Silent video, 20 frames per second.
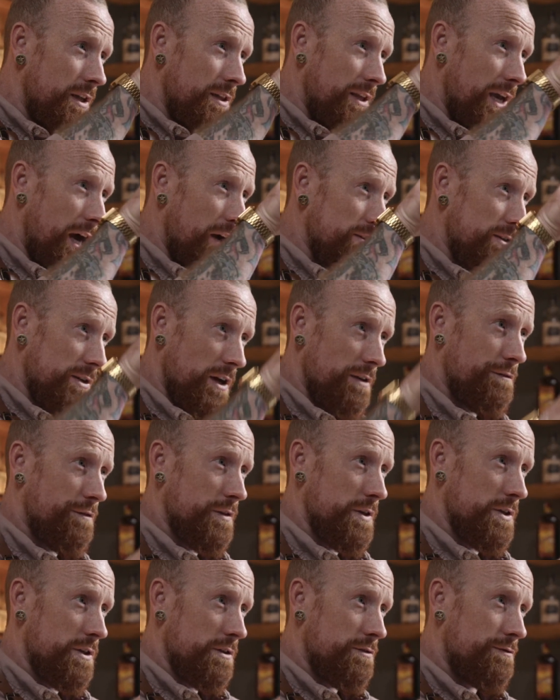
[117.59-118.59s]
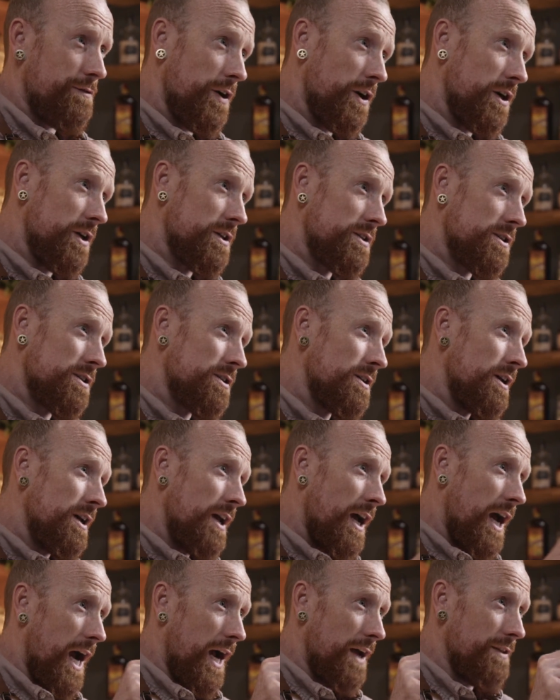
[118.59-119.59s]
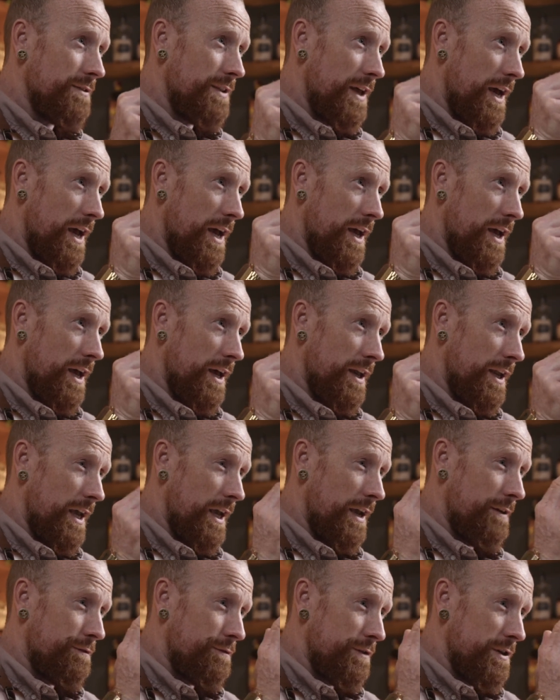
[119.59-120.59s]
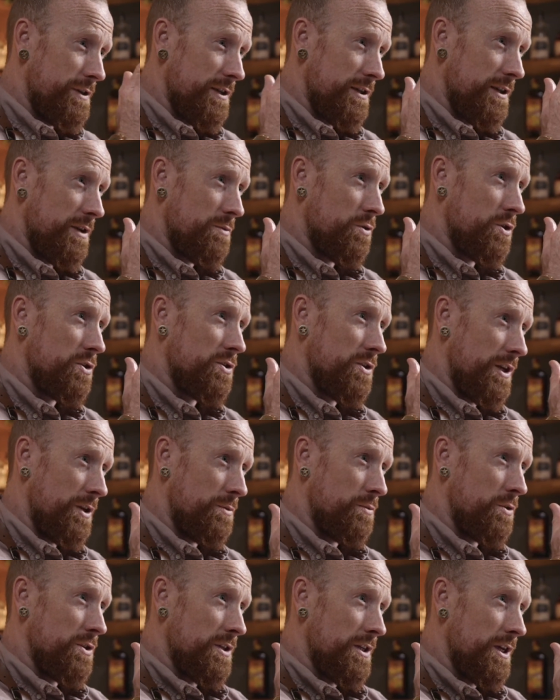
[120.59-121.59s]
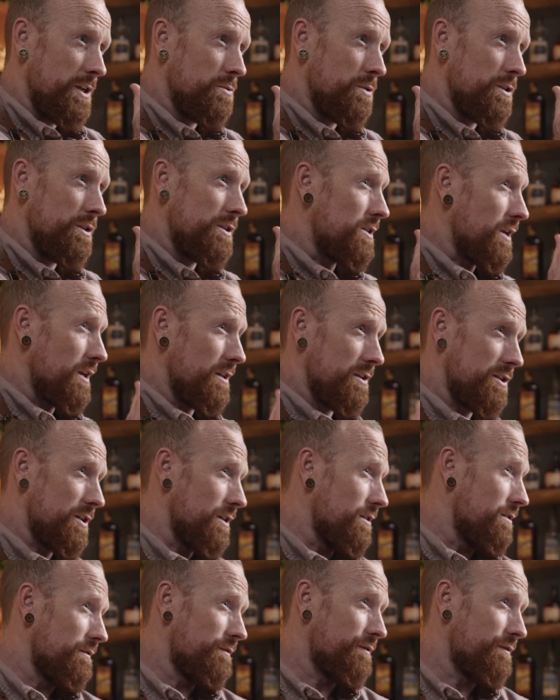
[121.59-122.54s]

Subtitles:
the outside freezes first, and then it freezes inwards and inwards and inwards until